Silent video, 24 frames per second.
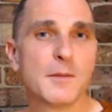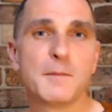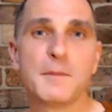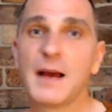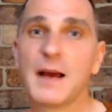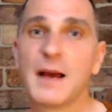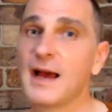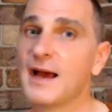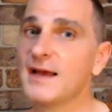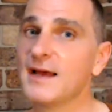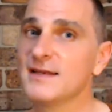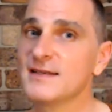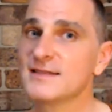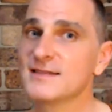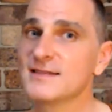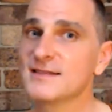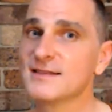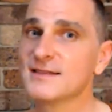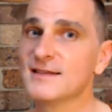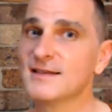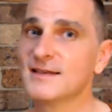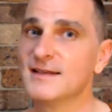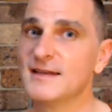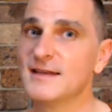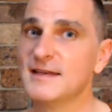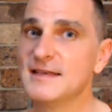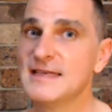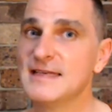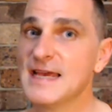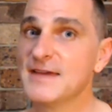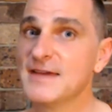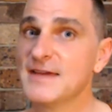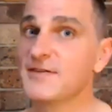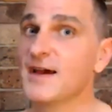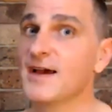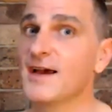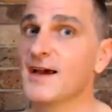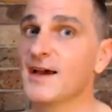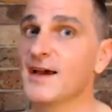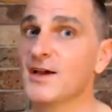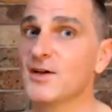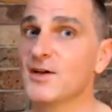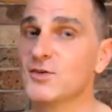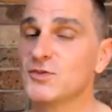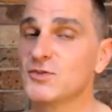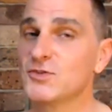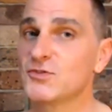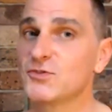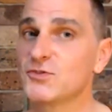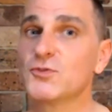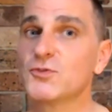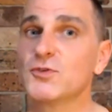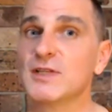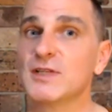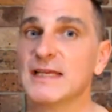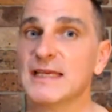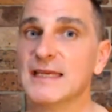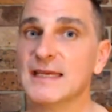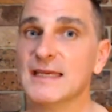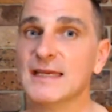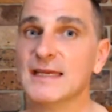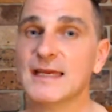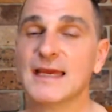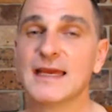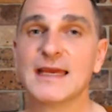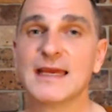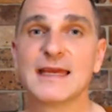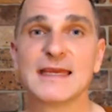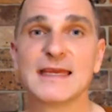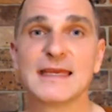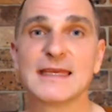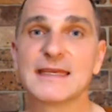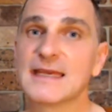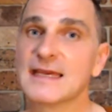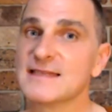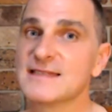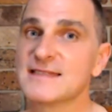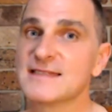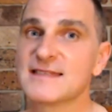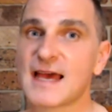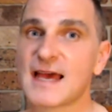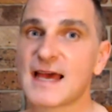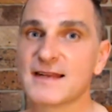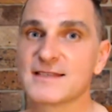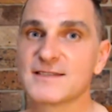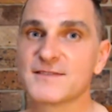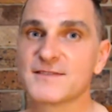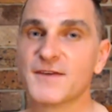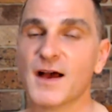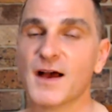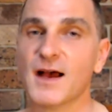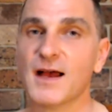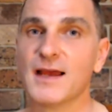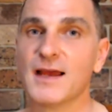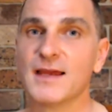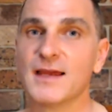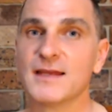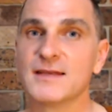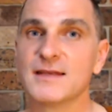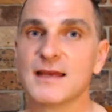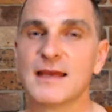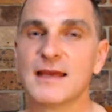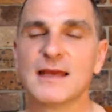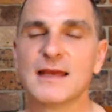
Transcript: but never truly gets satisfied,